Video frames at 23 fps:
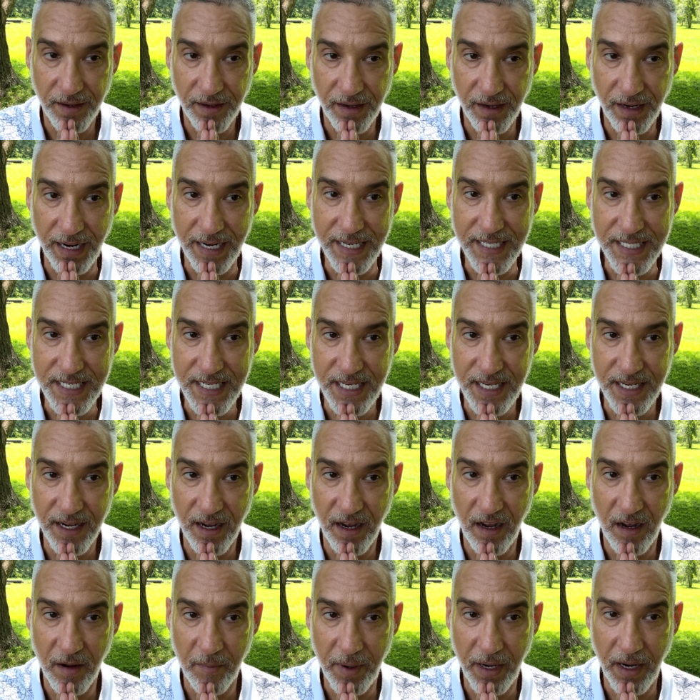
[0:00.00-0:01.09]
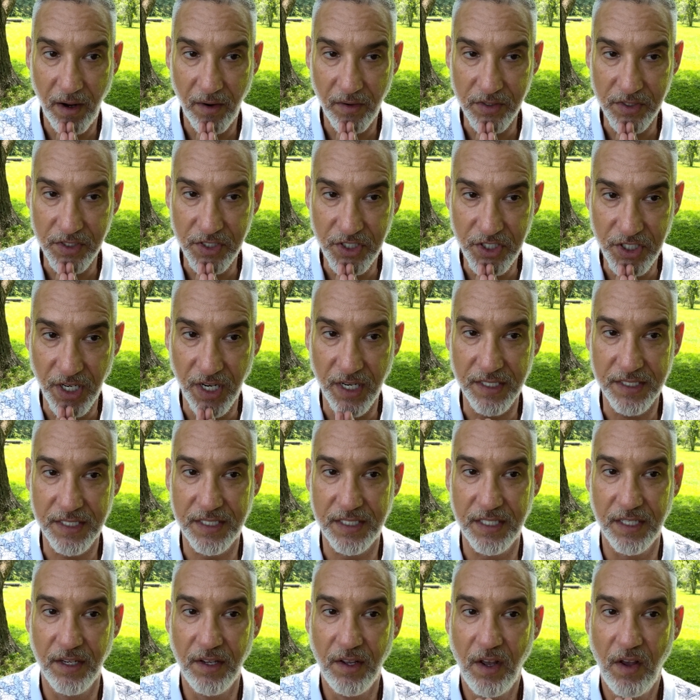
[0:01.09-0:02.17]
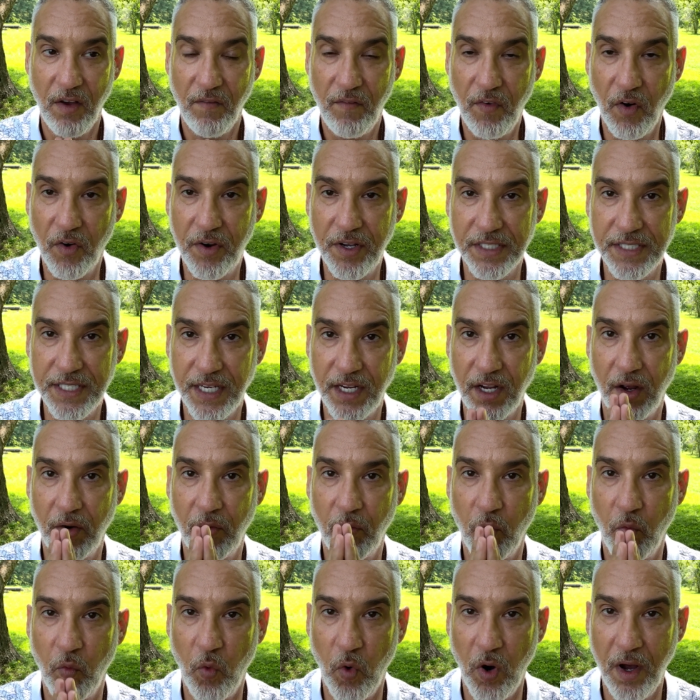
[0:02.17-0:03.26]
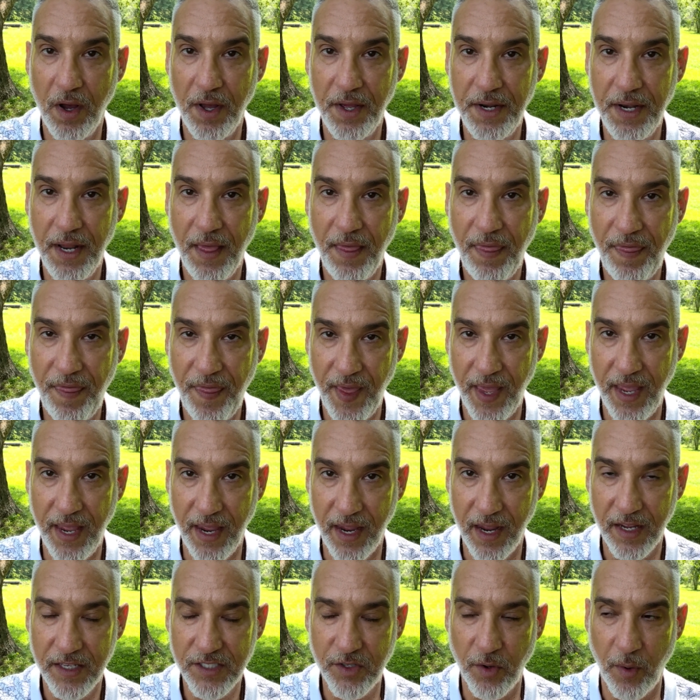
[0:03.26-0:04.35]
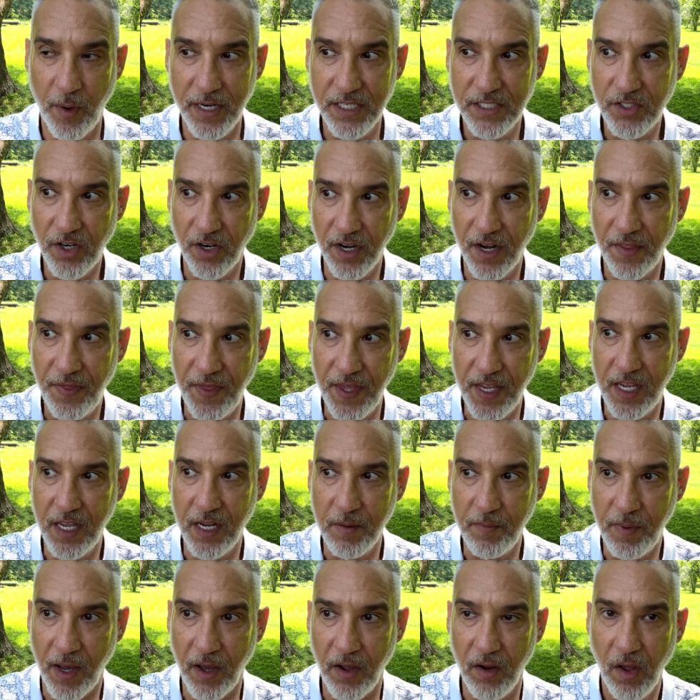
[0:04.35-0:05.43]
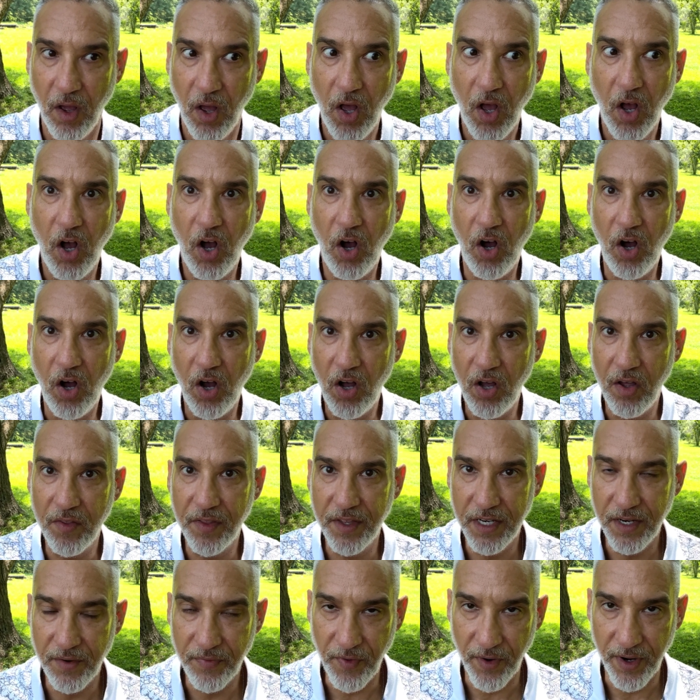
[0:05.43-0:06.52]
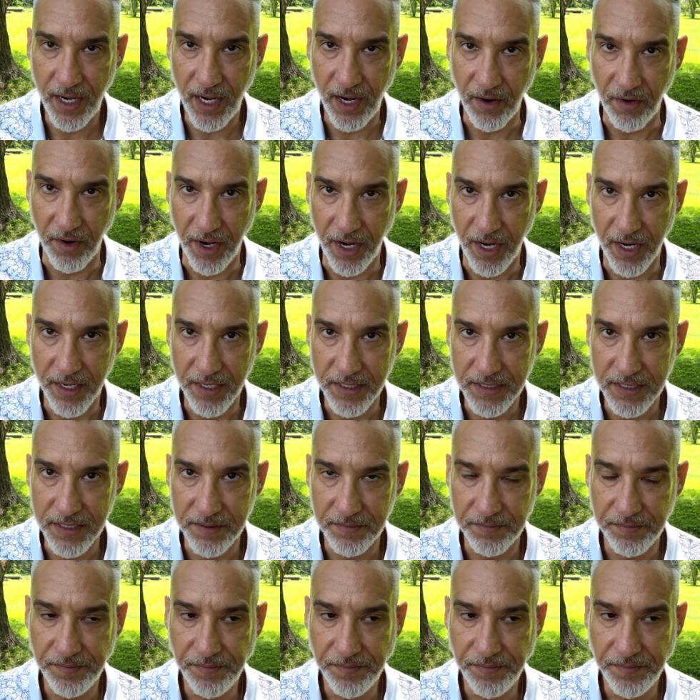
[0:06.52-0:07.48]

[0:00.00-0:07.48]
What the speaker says: idea about just focusing on one thing. So when I started thinking about all the different areas,